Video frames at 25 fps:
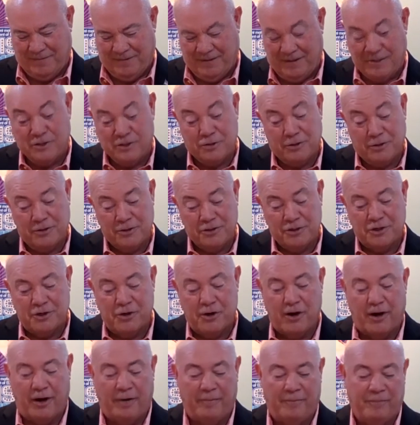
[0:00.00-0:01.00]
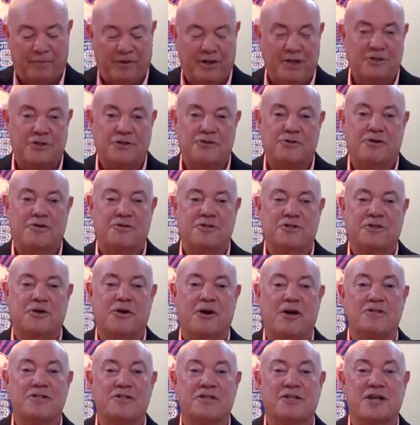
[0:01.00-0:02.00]
Yeah. true story. It's yeah. a true
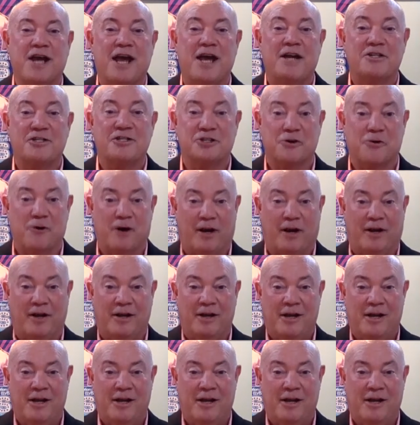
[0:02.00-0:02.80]
story. It's a sad story.